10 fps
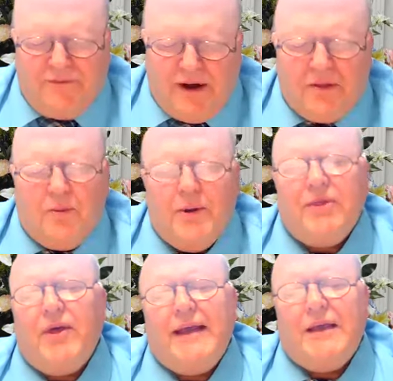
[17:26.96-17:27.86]
Father,
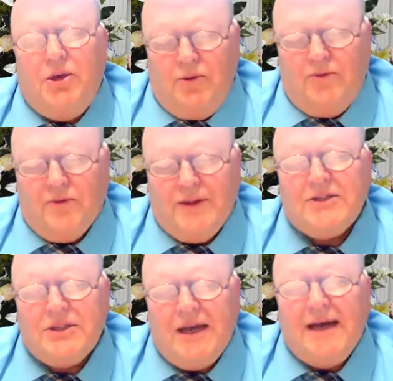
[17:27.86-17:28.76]
we thank you for
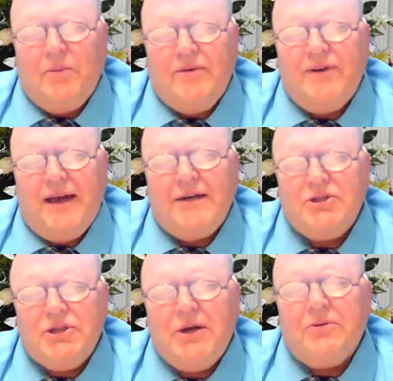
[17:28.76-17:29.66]
this time we've had
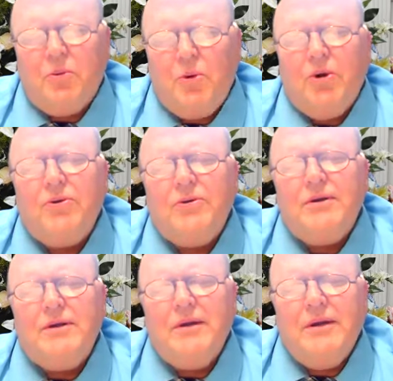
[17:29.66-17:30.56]
to share the Word,